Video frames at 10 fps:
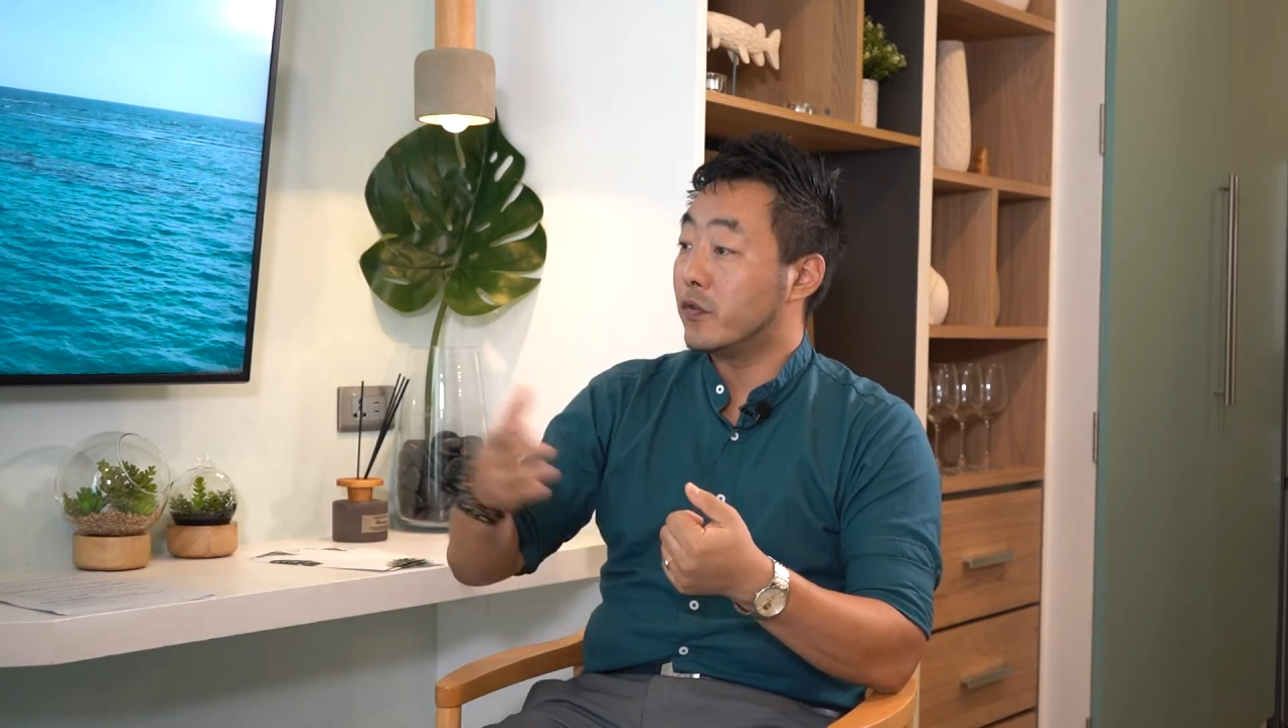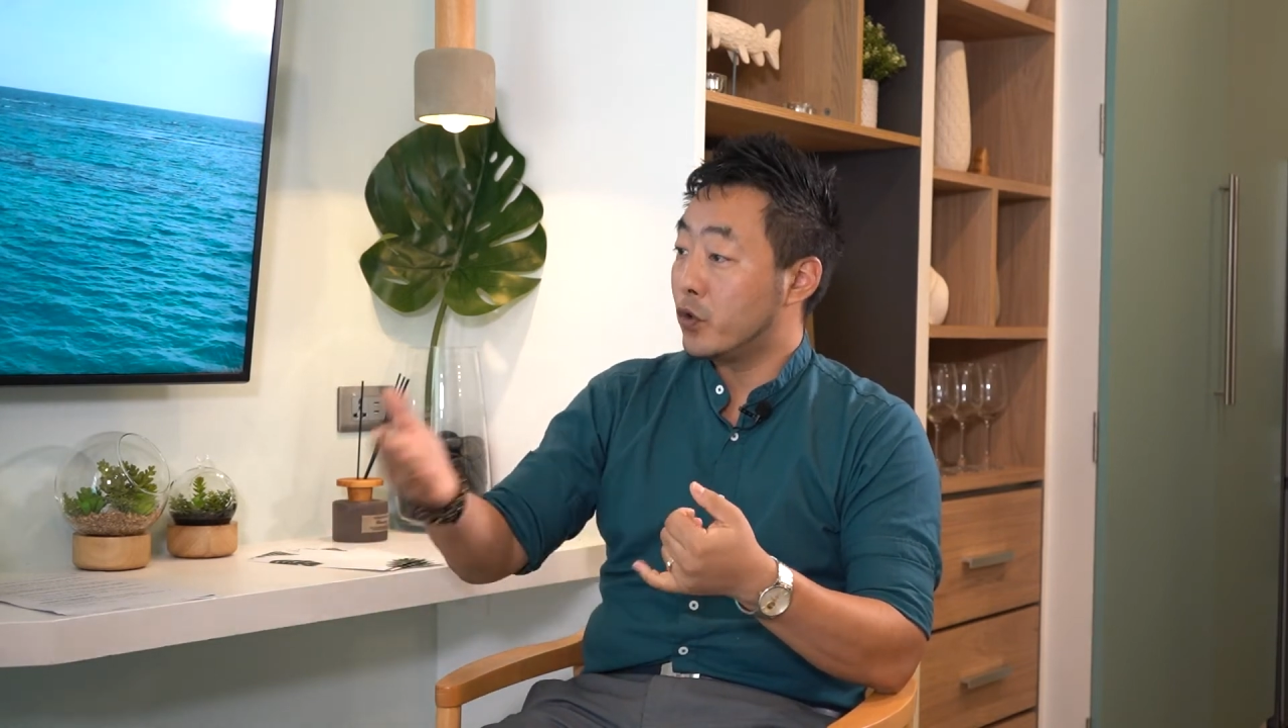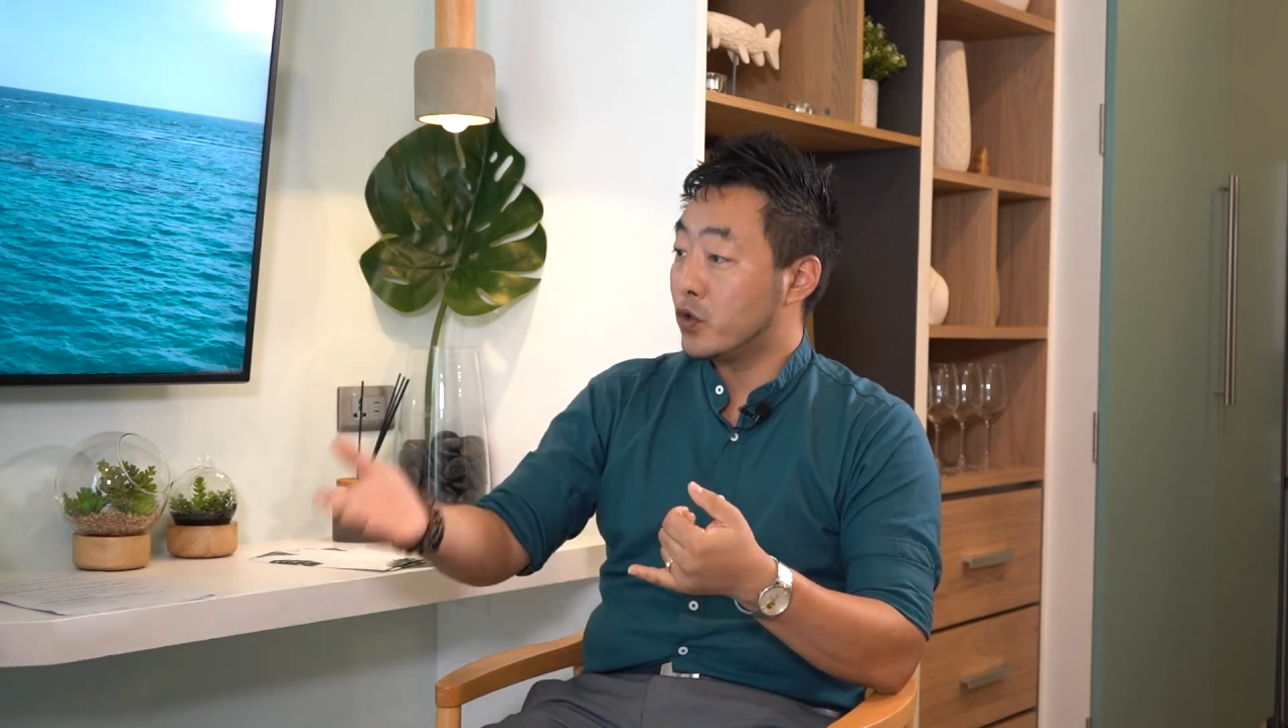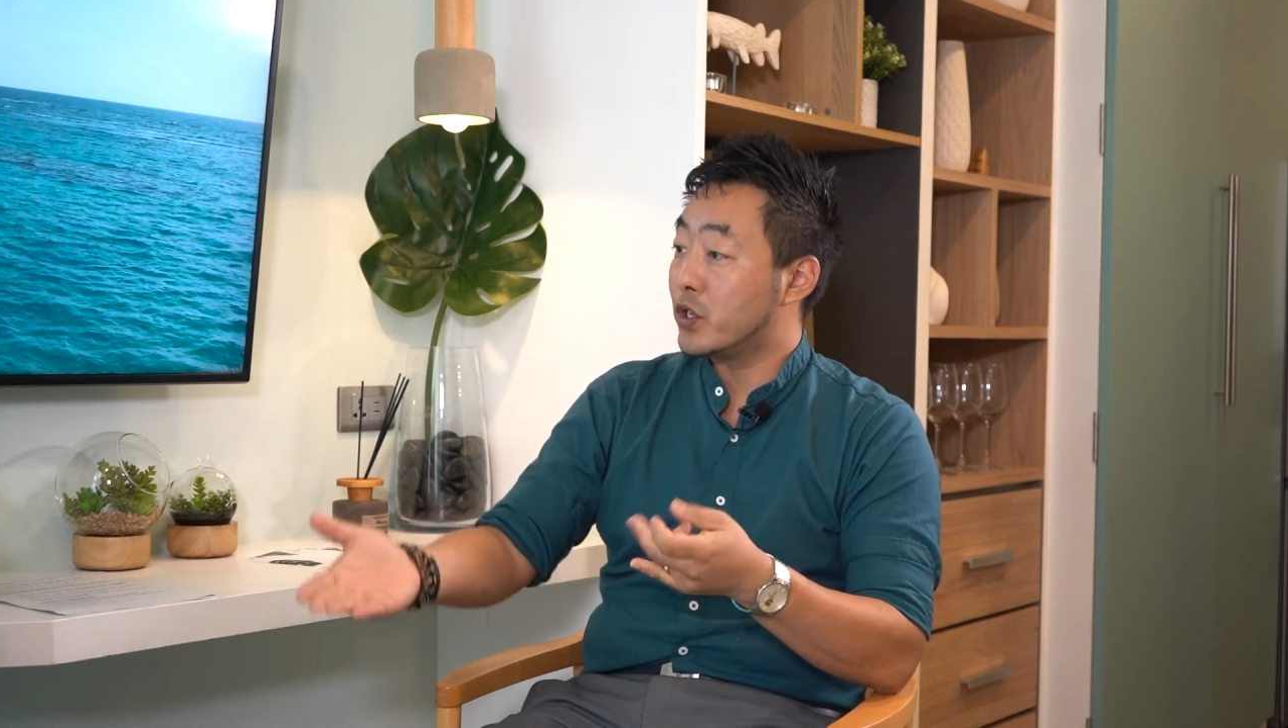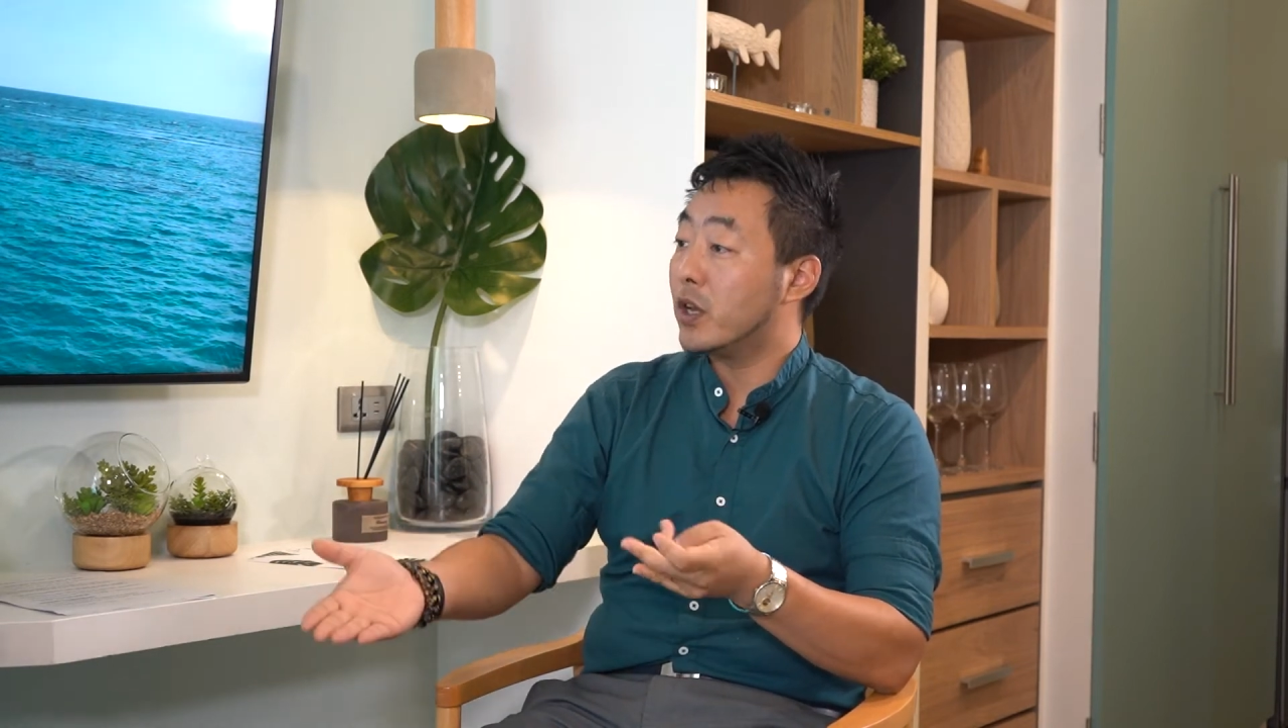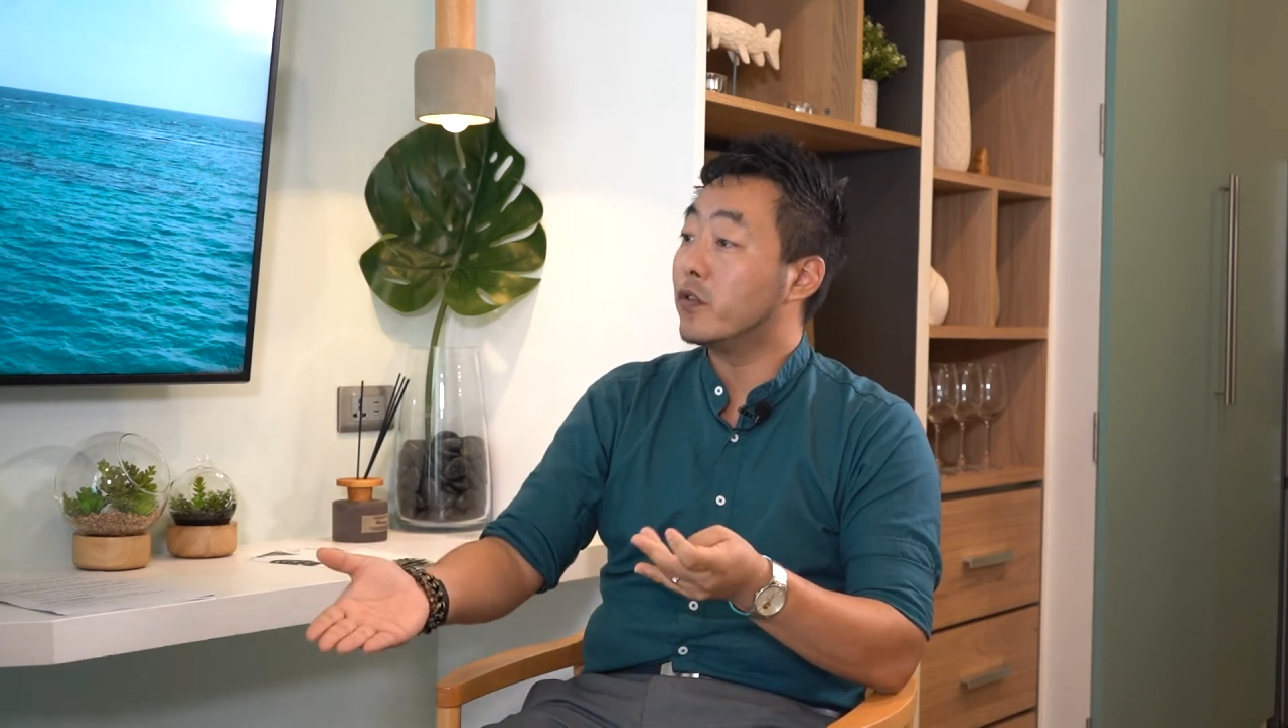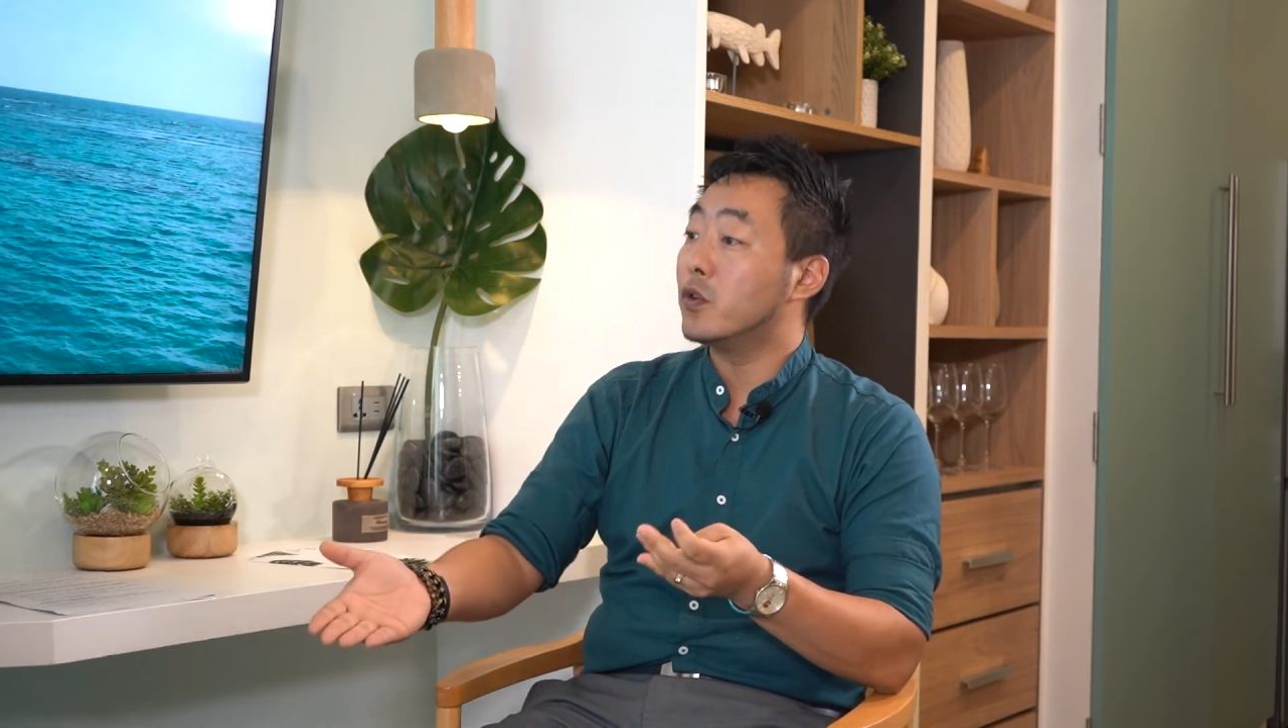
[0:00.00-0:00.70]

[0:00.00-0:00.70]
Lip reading: for yourself,